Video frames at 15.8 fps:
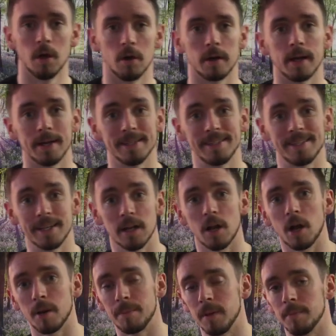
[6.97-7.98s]
Okay, I see a
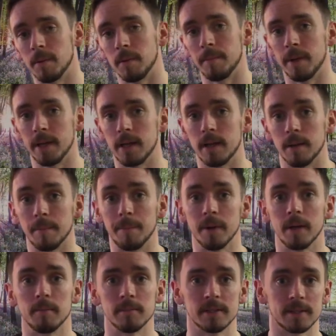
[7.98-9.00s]
lot of people make a
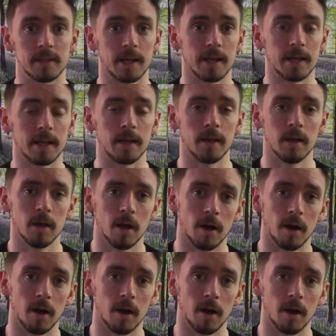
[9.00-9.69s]
big mistake